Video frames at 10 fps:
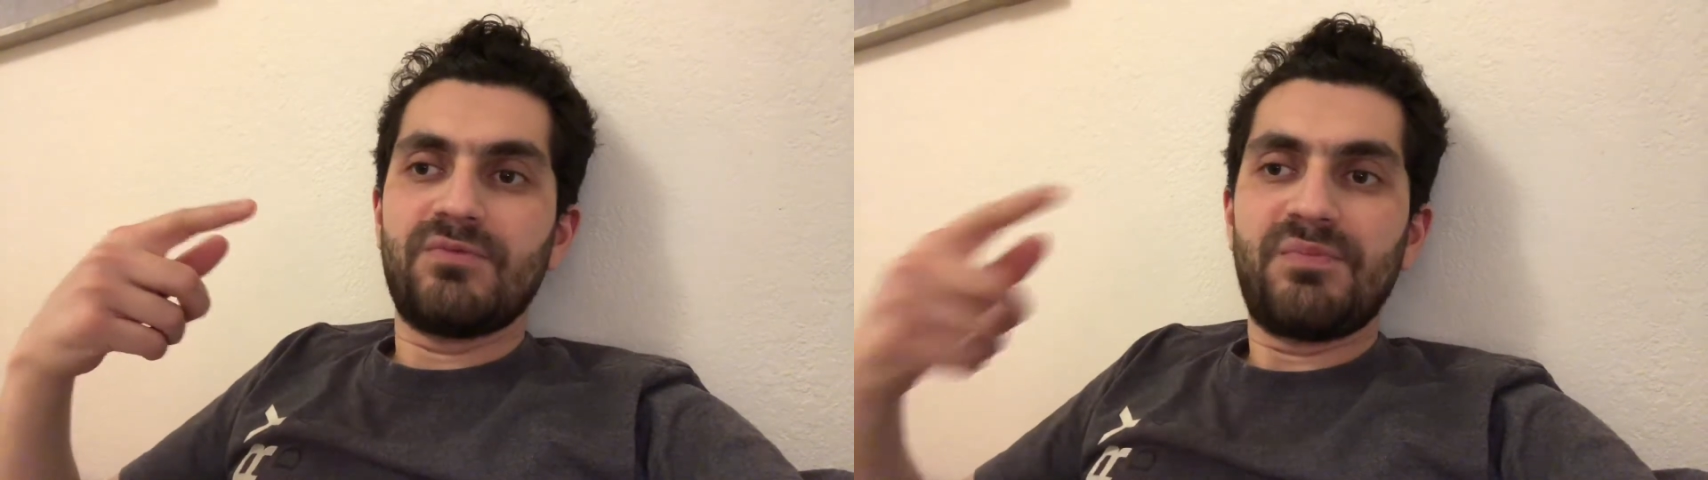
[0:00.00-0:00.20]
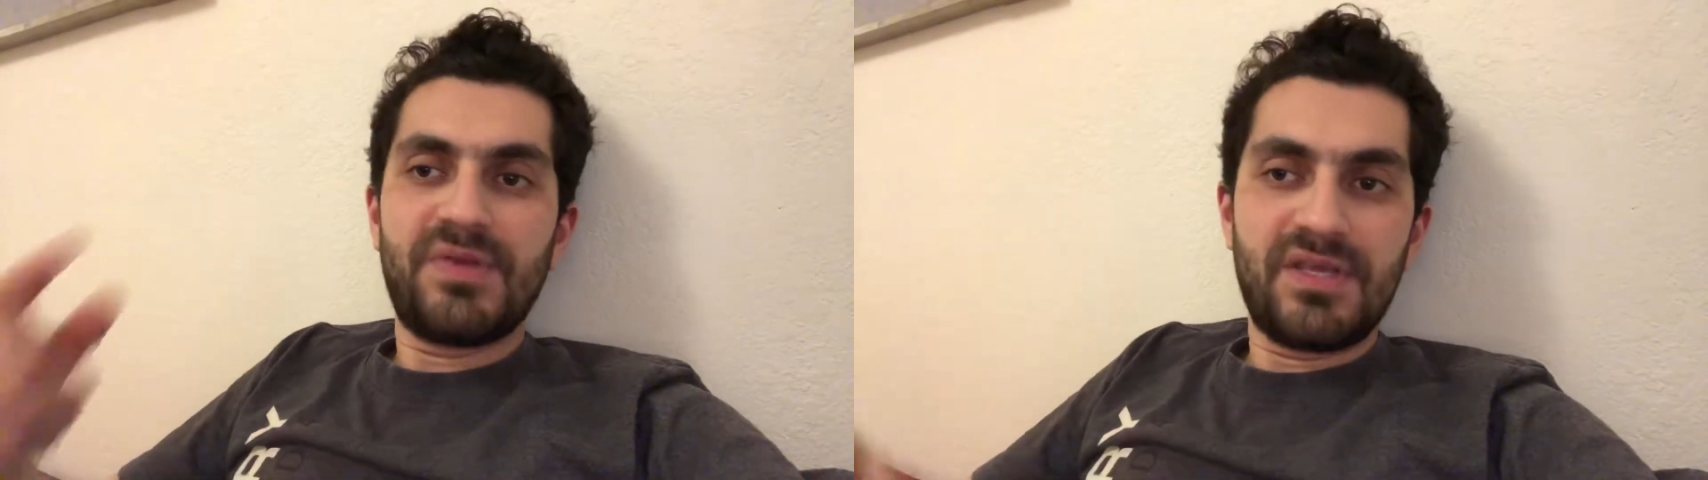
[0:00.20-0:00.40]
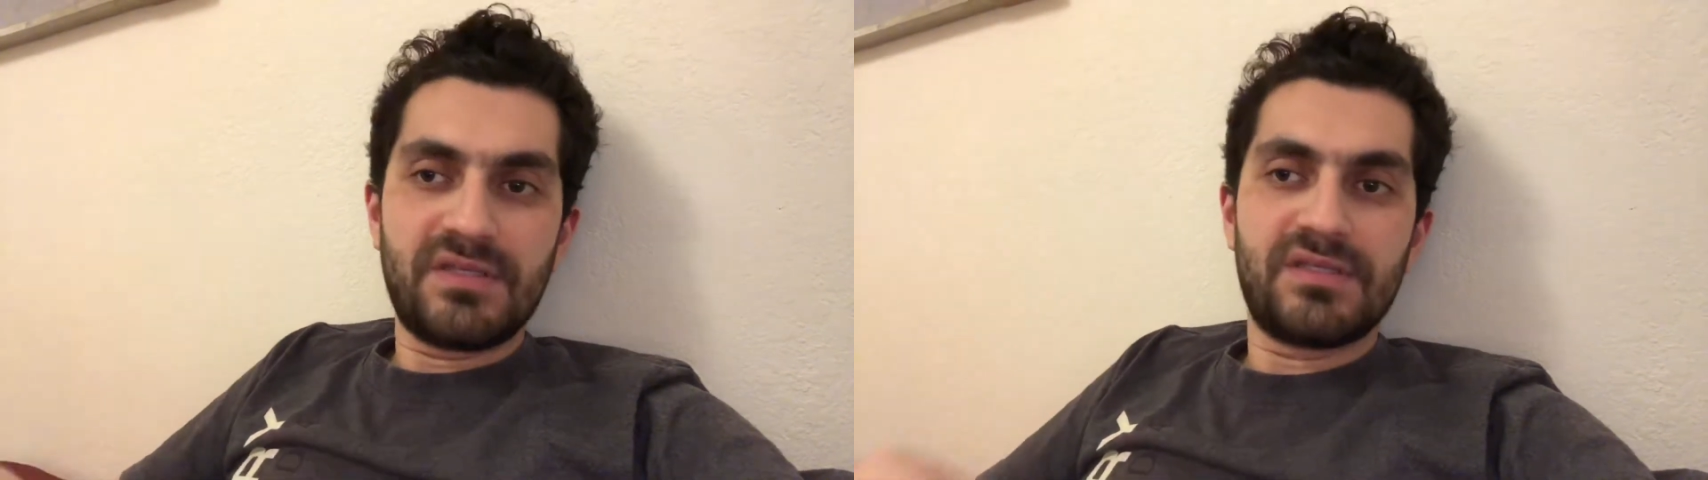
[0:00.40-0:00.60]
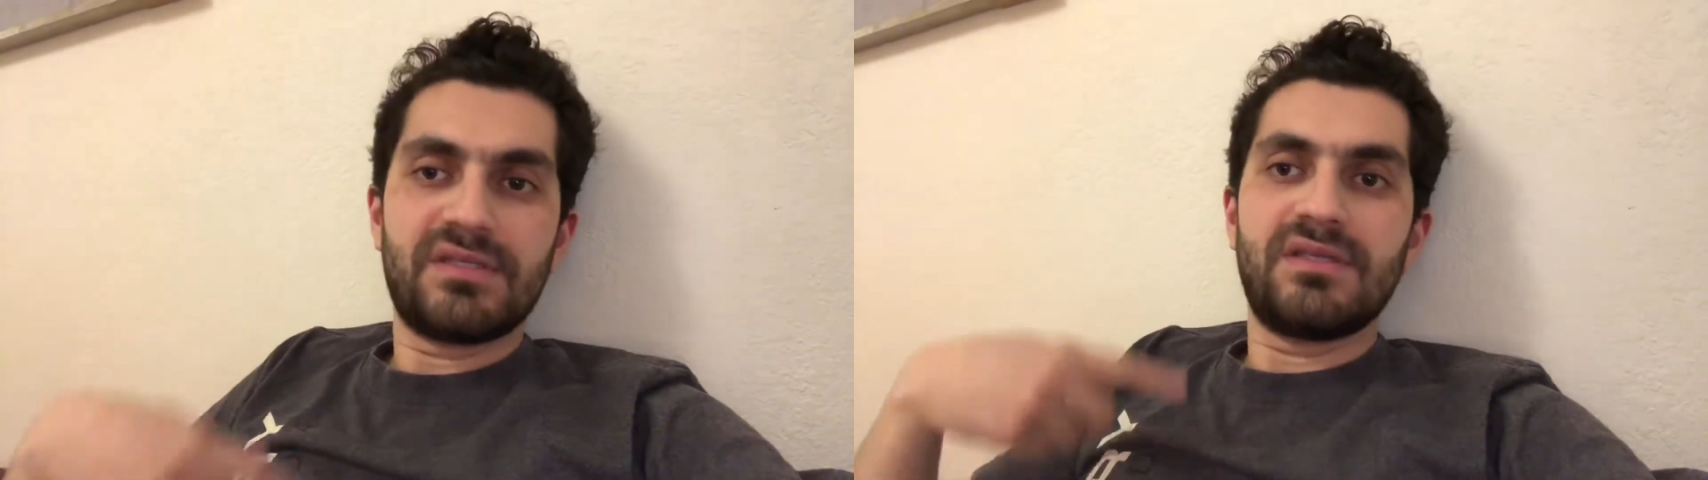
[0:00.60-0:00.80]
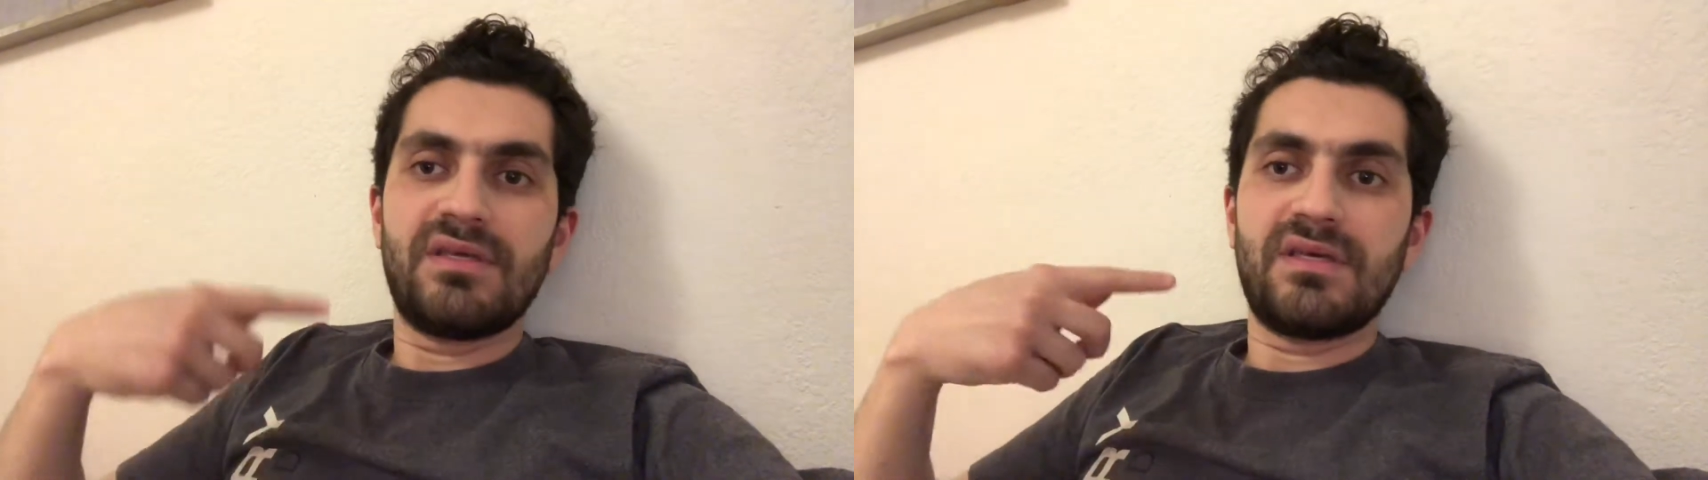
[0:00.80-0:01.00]
repeat
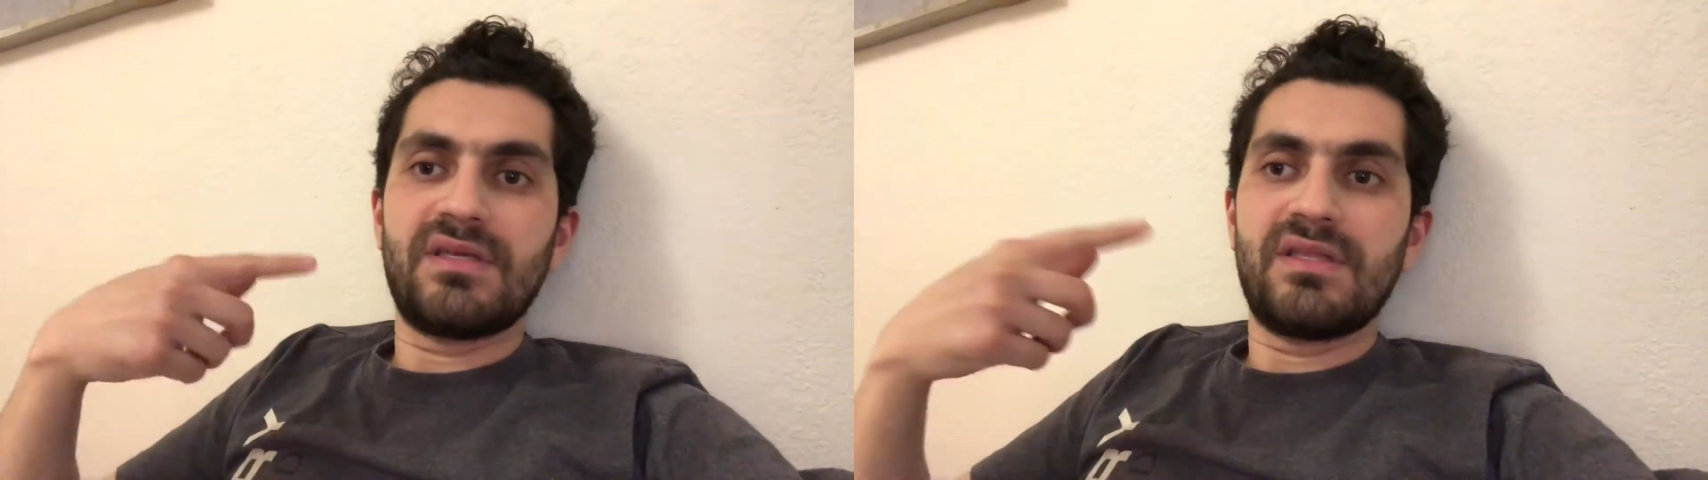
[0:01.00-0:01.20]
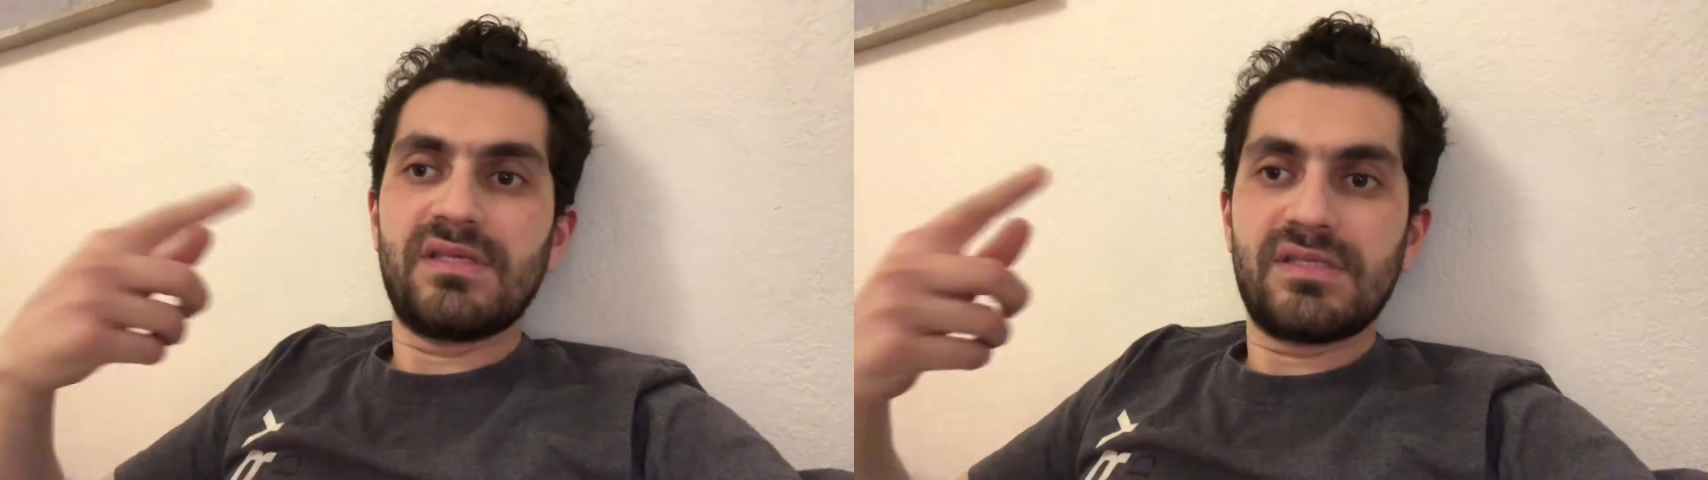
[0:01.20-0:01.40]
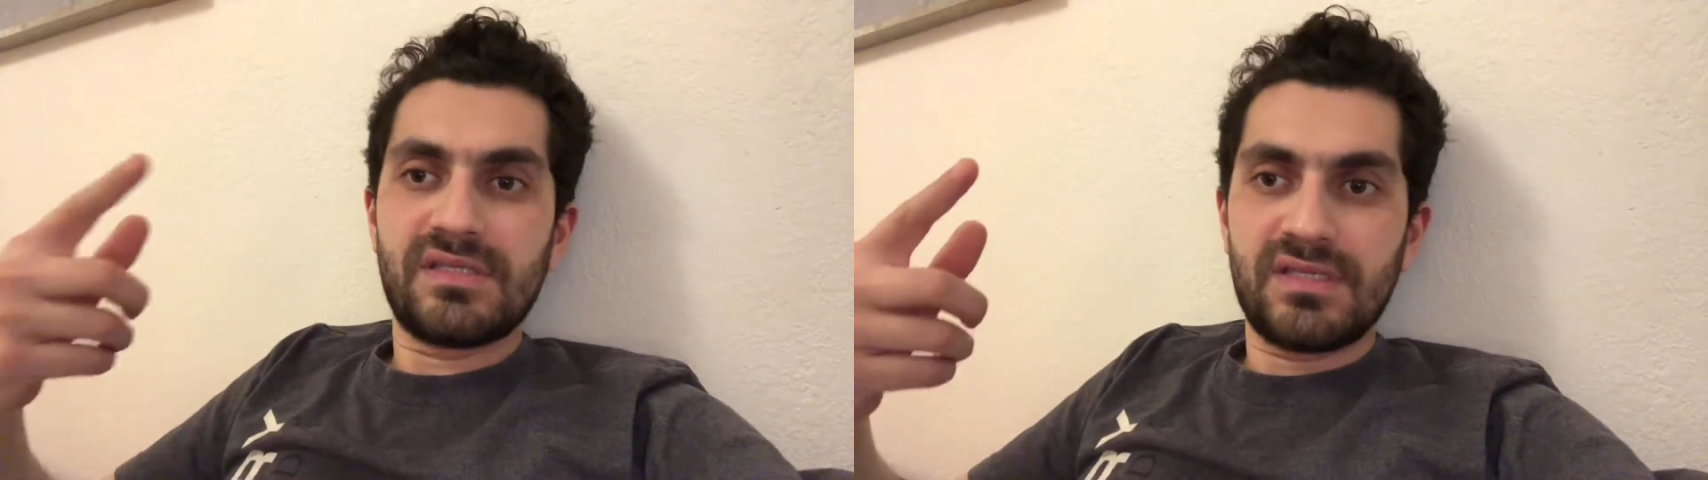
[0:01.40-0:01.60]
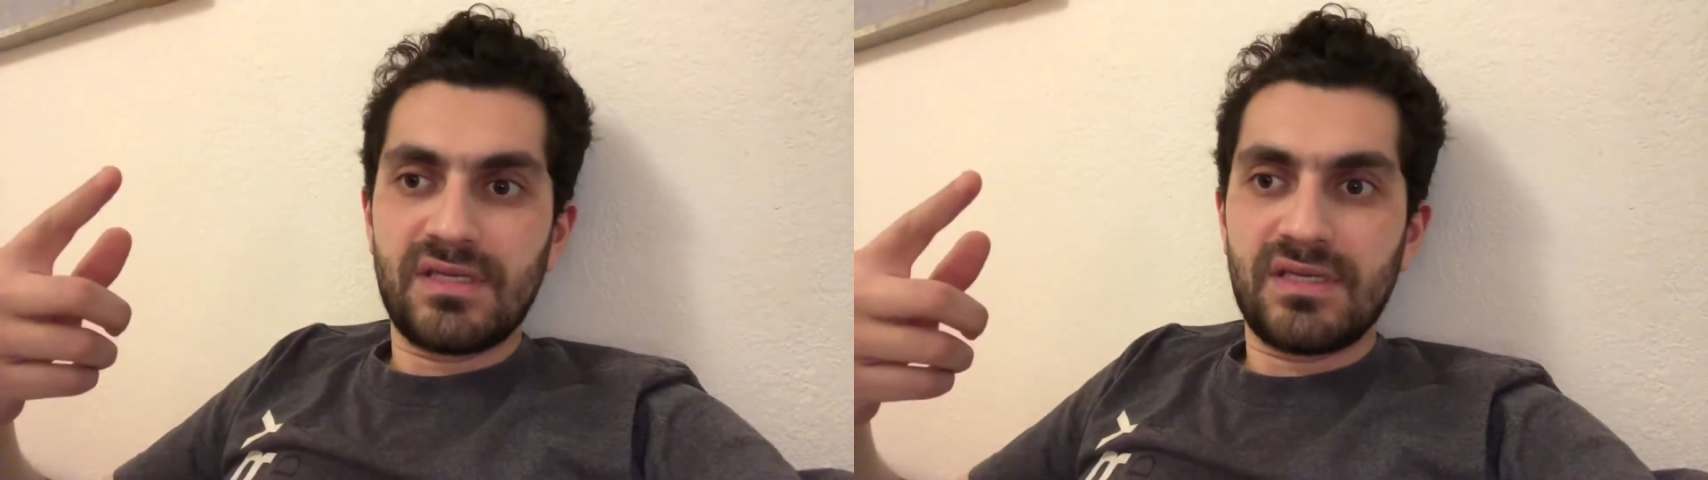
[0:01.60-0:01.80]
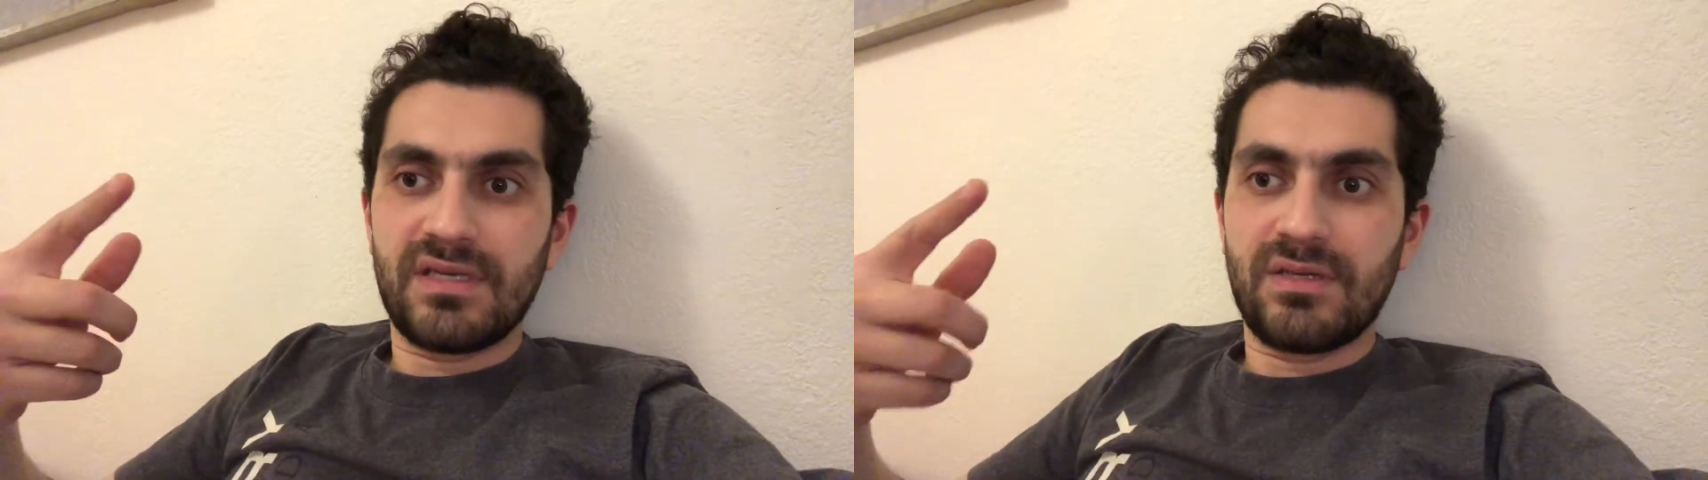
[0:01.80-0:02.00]
uh, this
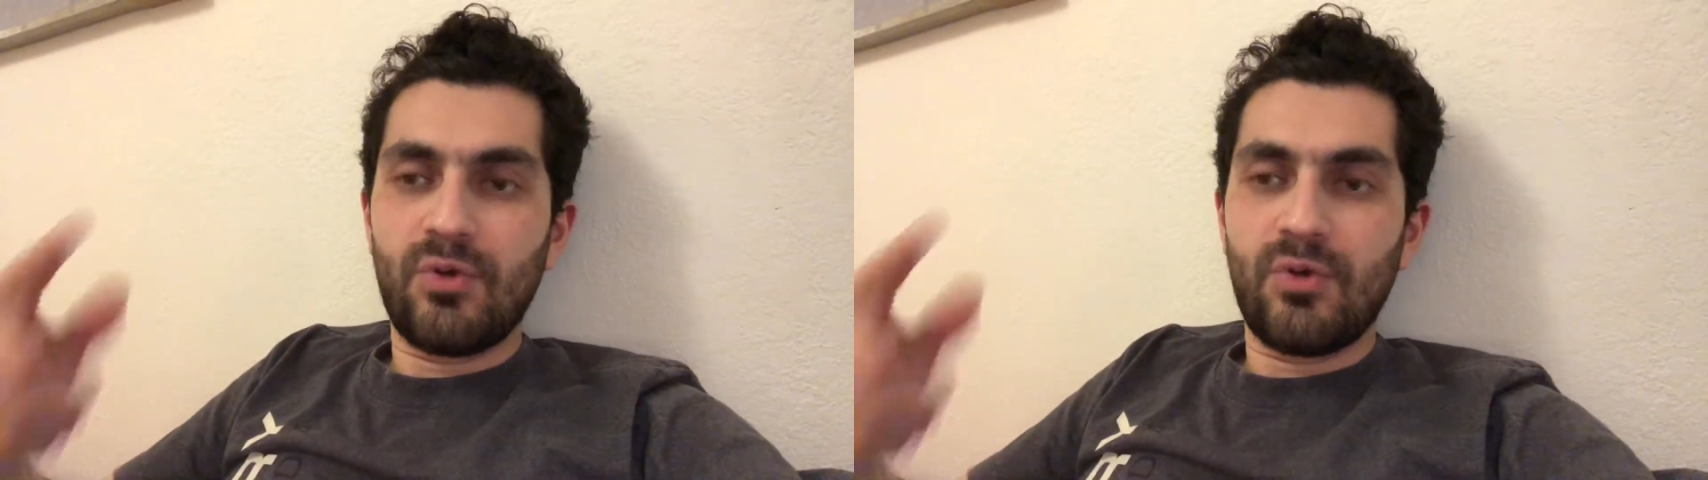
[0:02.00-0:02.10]
uh,